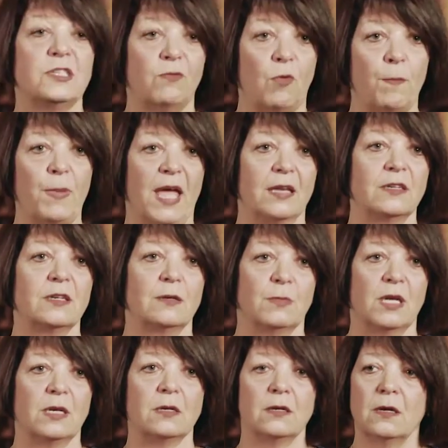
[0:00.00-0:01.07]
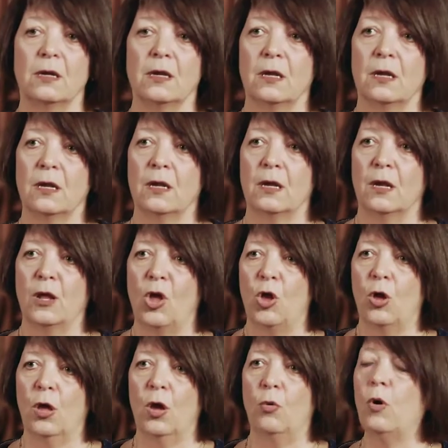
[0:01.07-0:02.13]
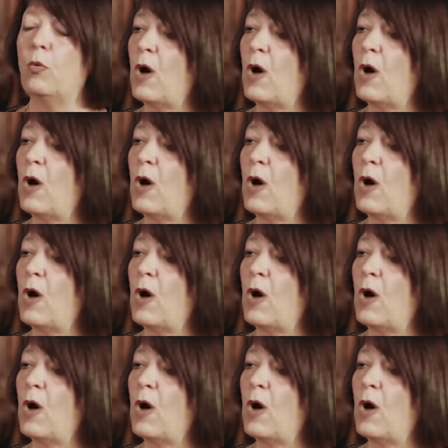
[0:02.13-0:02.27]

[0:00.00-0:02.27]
of abandonment, will